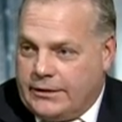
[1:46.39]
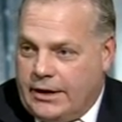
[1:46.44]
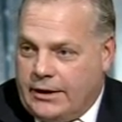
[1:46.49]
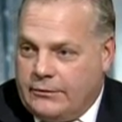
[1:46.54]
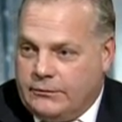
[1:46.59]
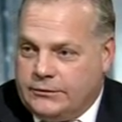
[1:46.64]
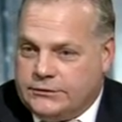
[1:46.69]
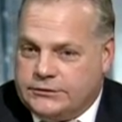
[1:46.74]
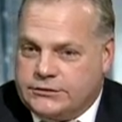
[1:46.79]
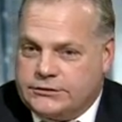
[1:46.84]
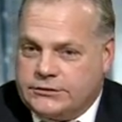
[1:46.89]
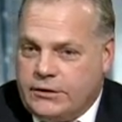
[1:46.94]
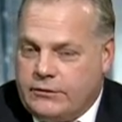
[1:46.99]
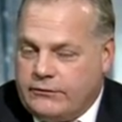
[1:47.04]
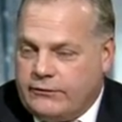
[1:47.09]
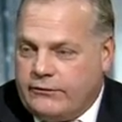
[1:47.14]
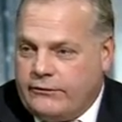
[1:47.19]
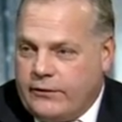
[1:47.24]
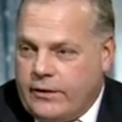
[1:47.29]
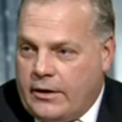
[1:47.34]
that it was
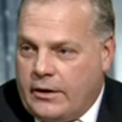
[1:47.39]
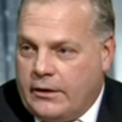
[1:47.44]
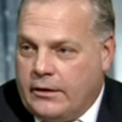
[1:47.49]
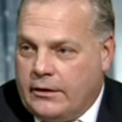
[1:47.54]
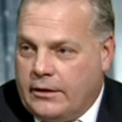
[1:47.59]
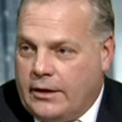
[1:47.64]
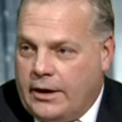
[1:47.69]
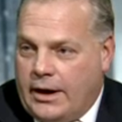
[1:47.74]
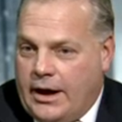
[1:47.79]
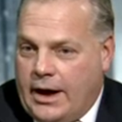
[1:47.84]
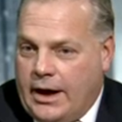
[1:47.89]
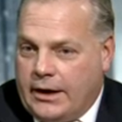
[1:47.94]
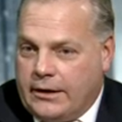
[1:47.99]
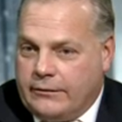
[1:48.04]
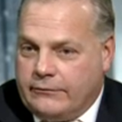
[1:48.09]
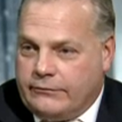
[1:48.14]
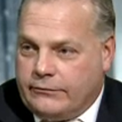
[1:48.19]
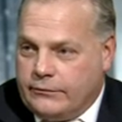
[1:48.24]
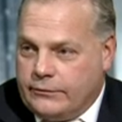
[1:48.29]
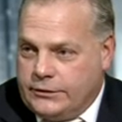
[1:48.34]
so far out
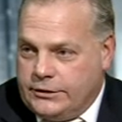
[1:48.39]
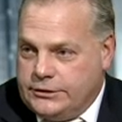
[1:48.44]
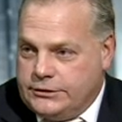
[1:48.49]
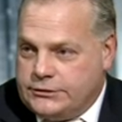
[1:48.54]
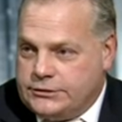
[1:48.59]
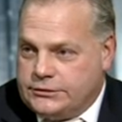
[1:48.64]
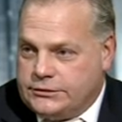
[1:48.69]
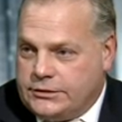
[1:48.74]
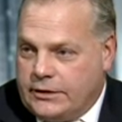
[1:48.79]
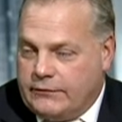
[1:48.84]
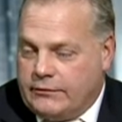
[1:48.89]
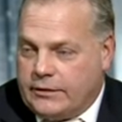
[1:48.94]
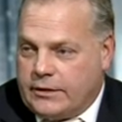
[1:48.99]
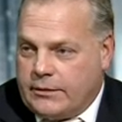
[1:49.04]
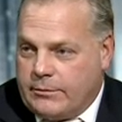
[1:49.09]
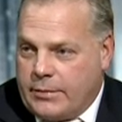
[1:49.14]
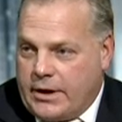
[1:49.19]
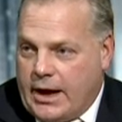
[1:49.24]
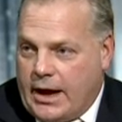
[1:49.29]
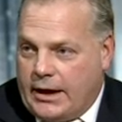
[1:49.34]
of reach of the
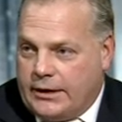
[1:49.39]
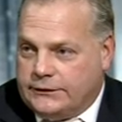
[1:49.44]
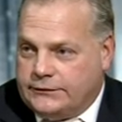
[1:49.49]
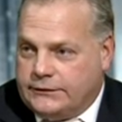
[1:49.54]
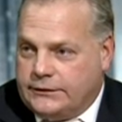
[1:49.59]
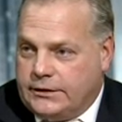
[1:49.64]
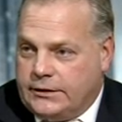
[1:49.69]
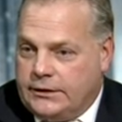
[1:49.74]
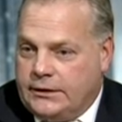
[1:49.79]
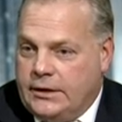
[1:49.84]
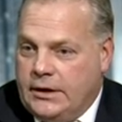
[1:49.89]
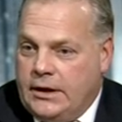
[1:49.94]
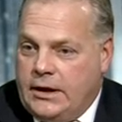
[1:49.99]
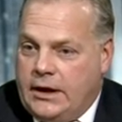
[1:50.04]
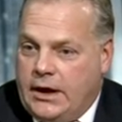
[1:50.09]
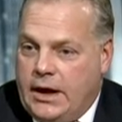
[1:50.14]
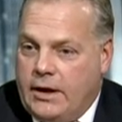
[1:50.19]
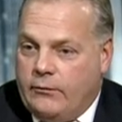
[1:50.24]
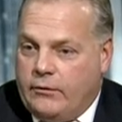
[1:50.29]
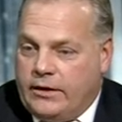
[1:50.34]
capacity,
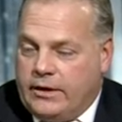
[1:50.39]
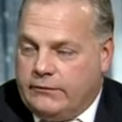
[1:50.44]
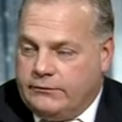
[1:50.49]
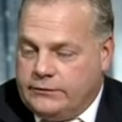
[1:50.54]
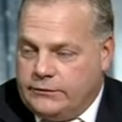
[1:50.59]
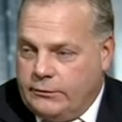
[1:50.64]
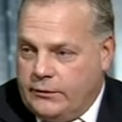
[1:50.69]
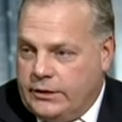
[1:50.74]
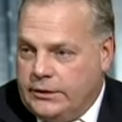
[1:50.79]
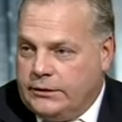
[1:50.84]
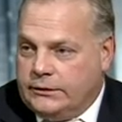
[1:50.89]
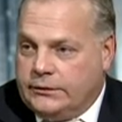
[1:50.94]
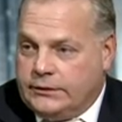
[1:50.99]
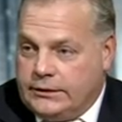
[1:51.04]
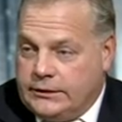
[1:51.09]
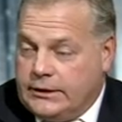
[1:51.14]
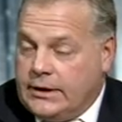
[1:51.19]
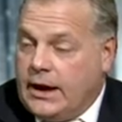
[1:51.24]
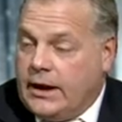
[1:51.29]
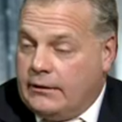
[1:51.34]
and we have dwindled
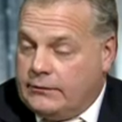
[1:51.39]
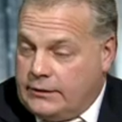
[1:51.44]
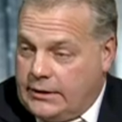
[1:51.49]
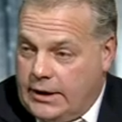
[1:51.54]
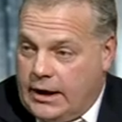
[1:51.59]
it down.